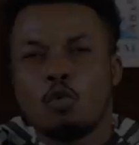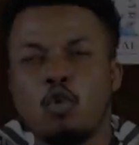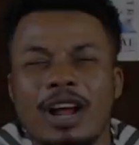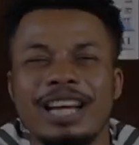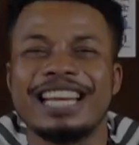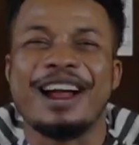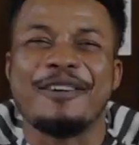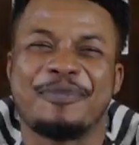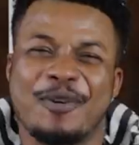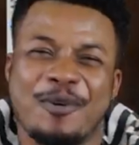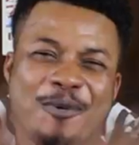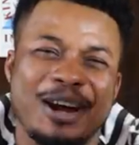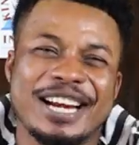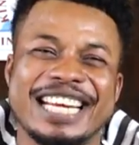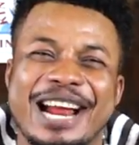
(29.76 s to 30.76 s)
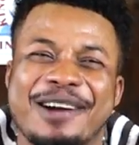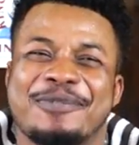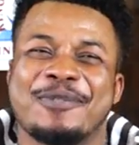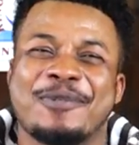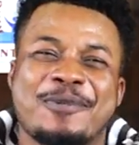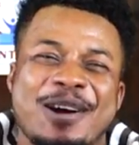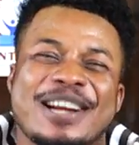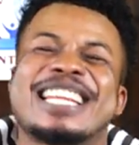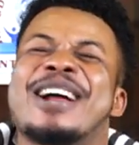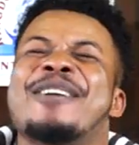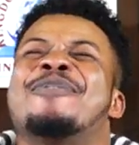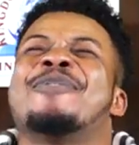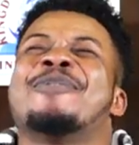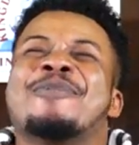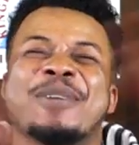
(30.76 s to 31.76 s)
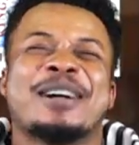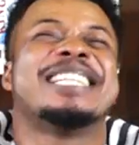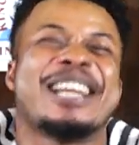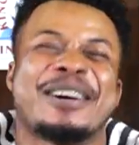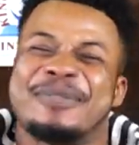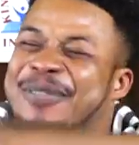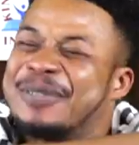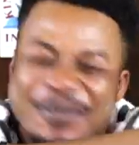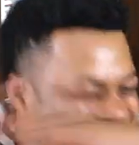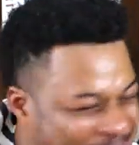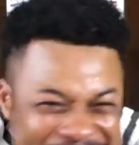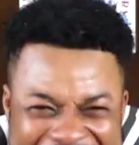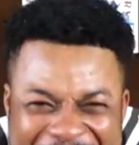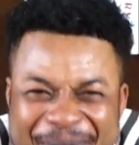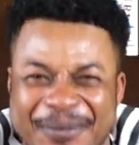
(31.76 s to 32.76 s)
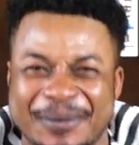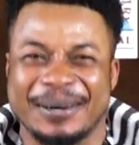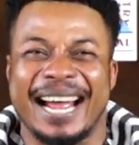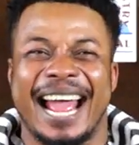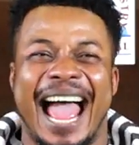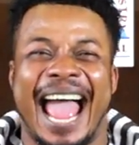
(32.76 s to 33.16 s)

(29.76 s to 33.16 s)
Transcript: Wonderful, wonderful, wonderful, wonderful, wonderful.